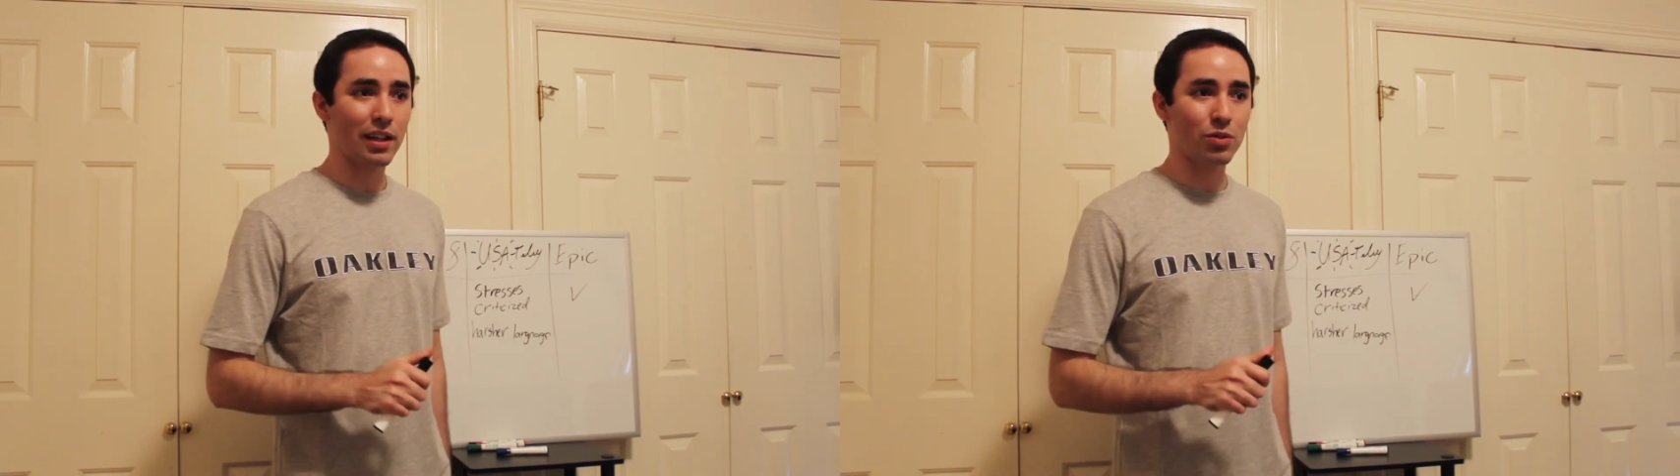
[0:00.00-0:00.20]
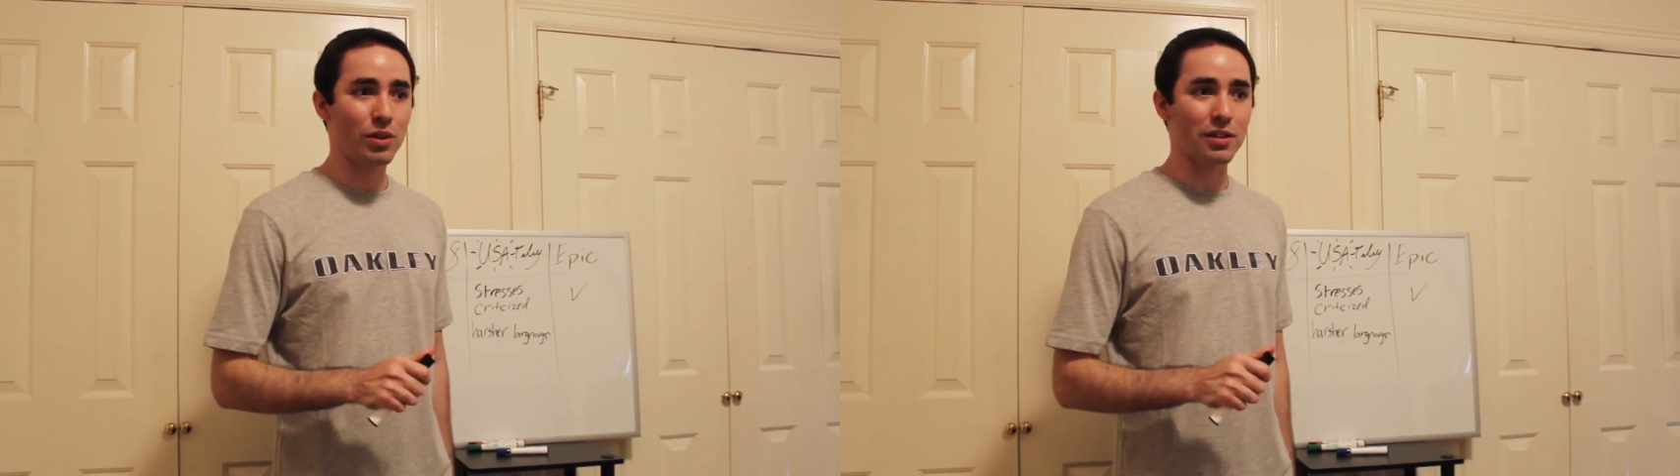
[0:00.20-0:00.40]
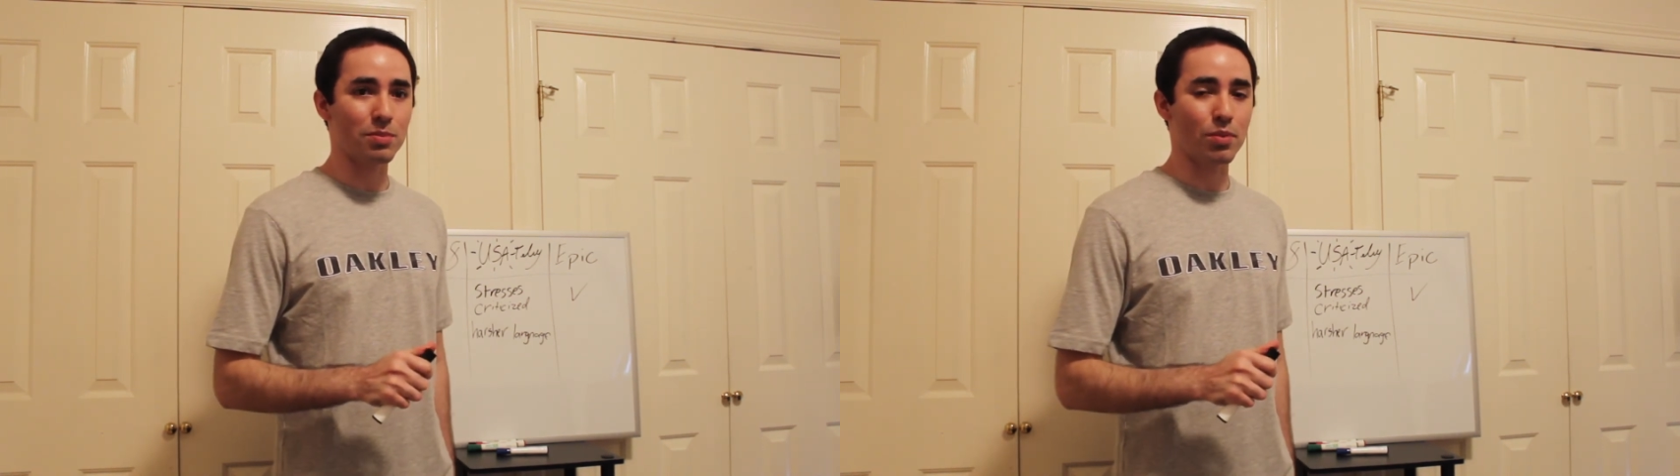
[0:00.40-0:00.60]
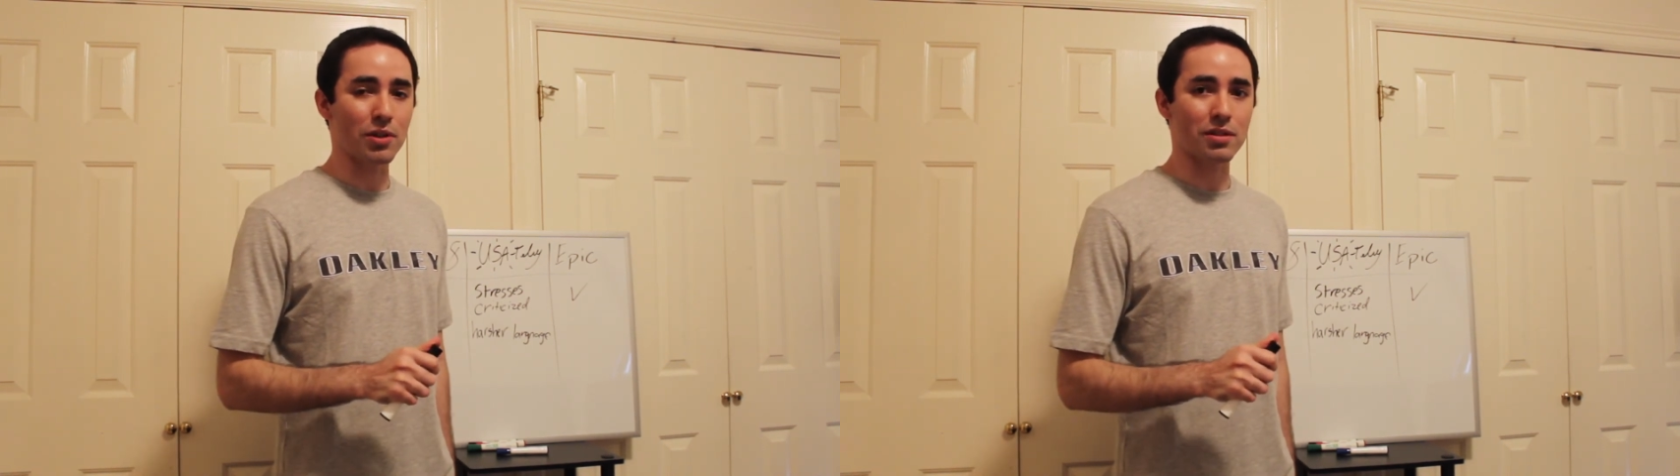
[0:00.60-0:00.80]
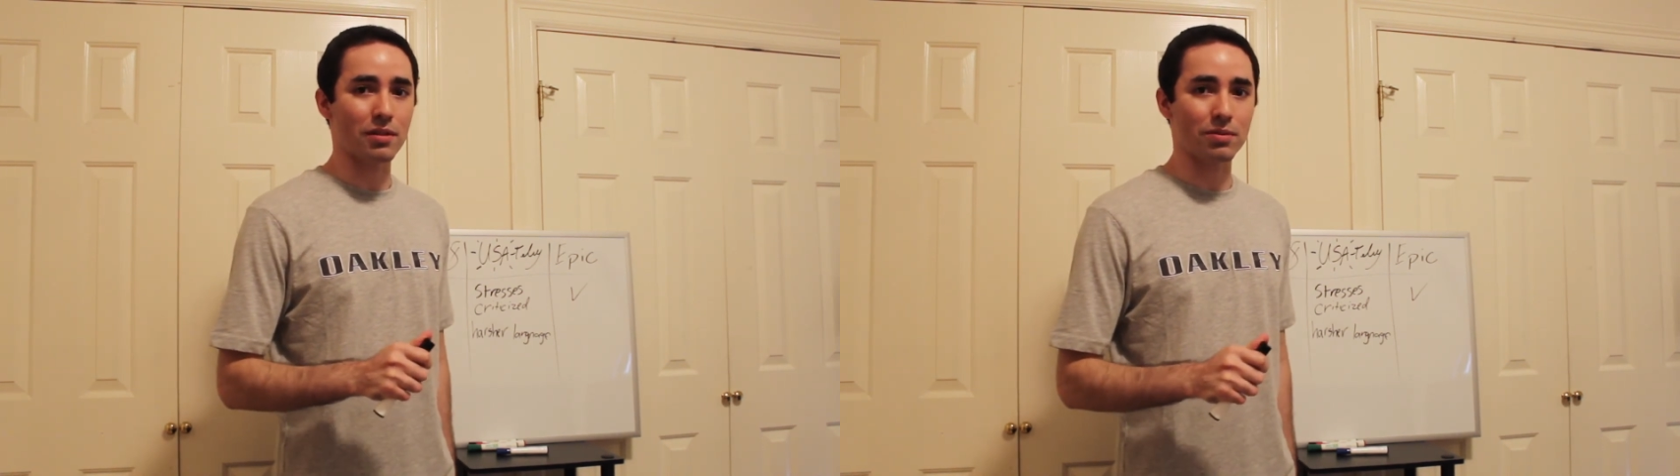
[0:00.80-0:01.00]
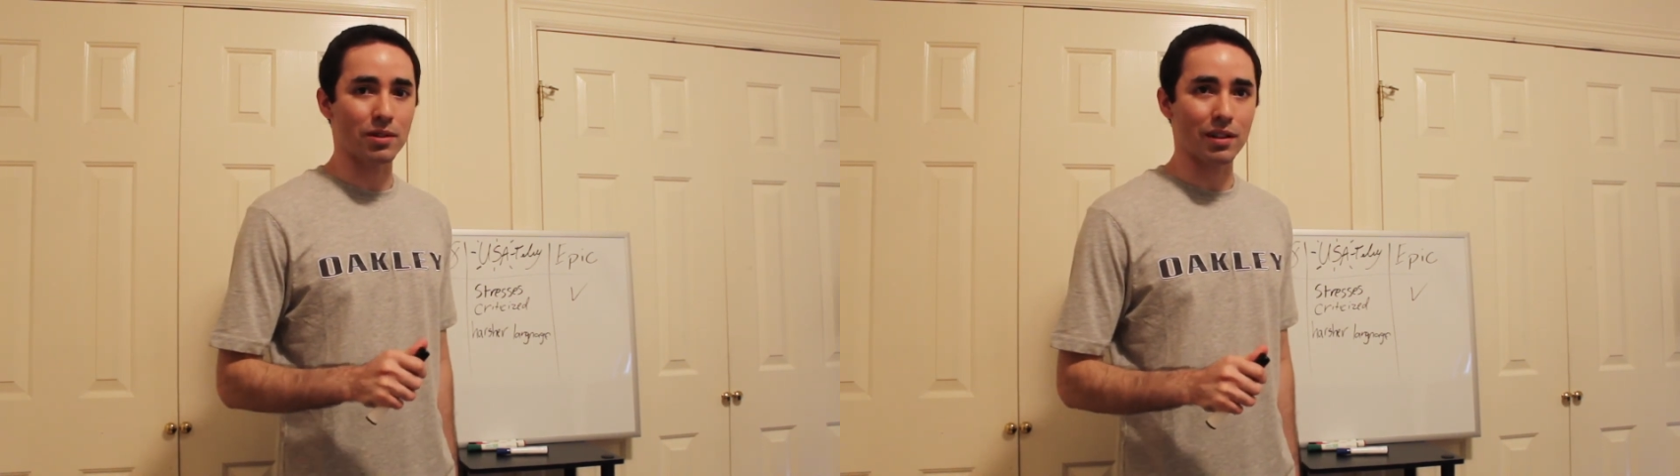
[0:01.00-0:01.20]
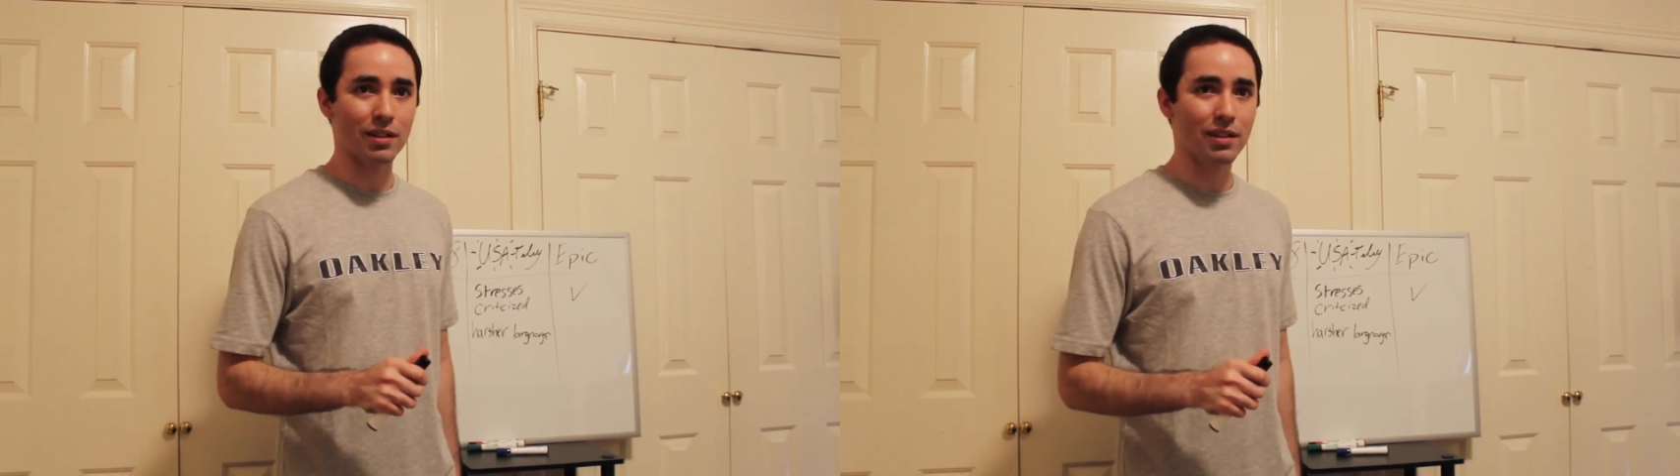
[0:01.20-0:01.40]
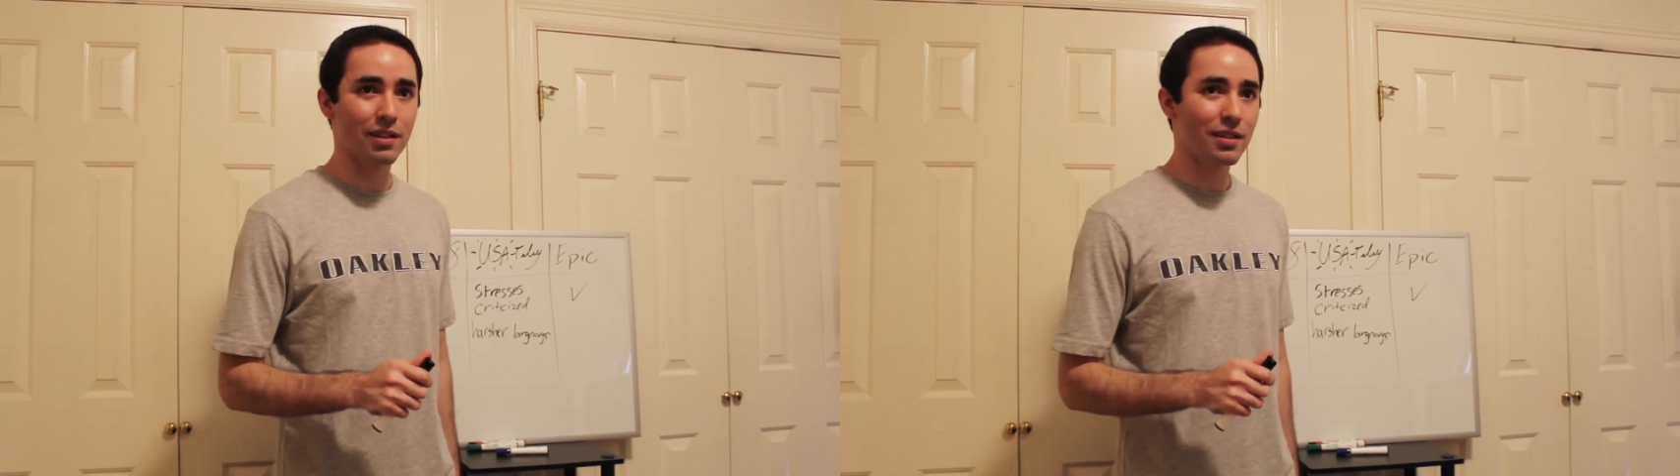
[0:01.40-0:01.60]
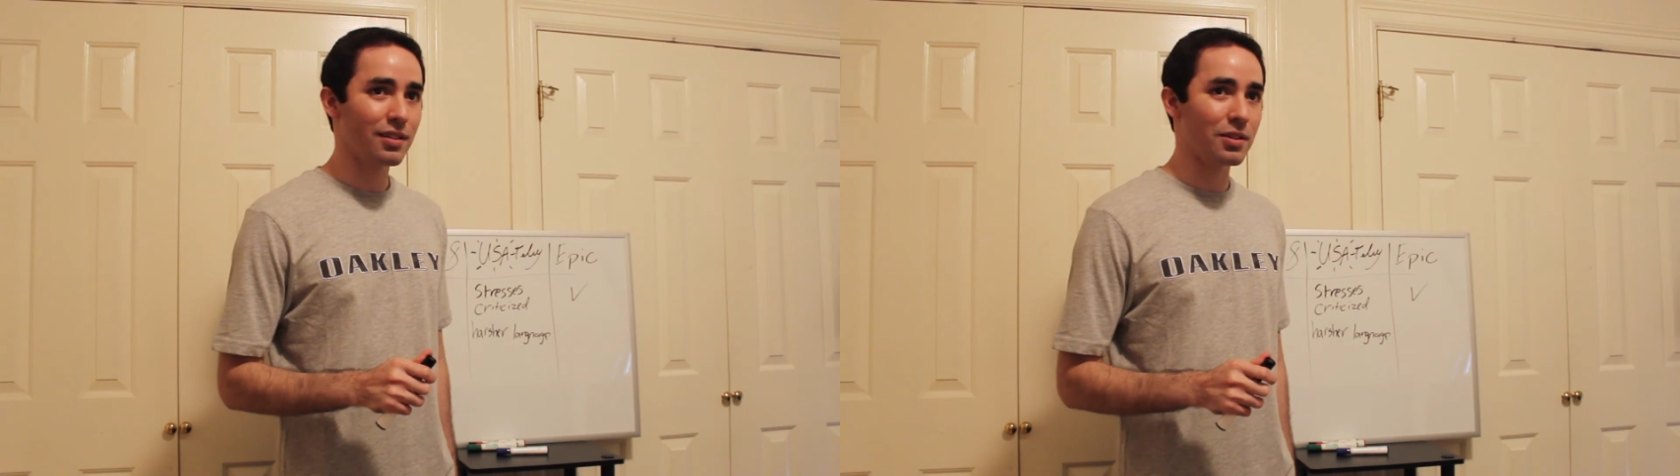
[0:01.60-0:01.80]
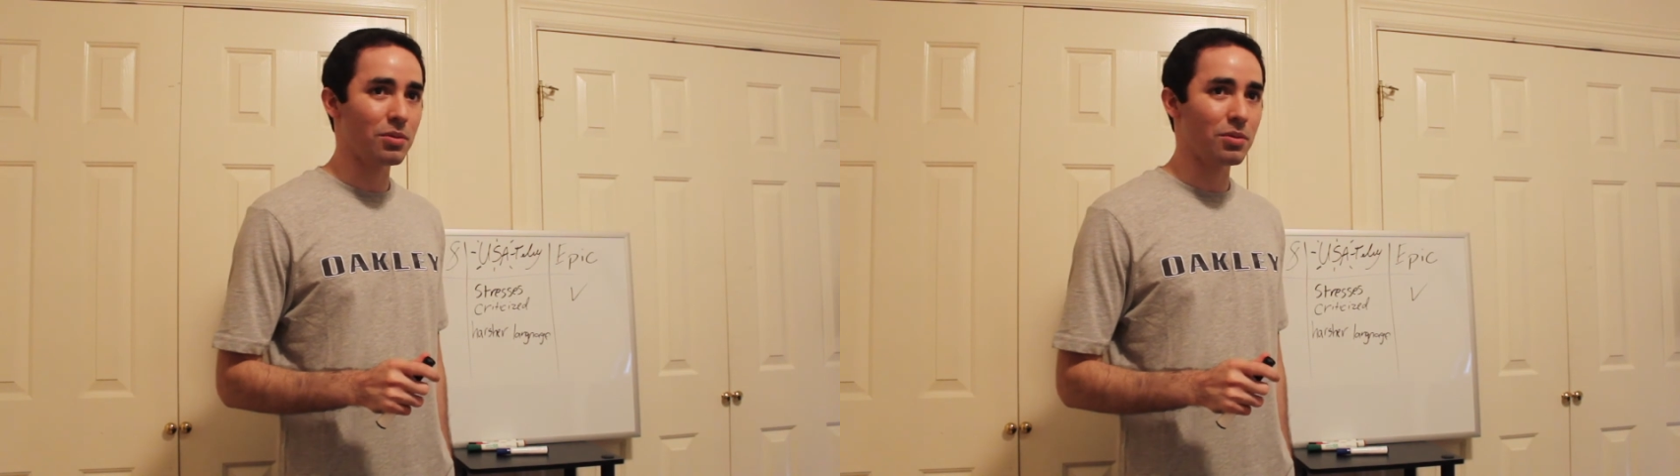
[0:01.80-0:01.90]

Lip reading: what sports are for. You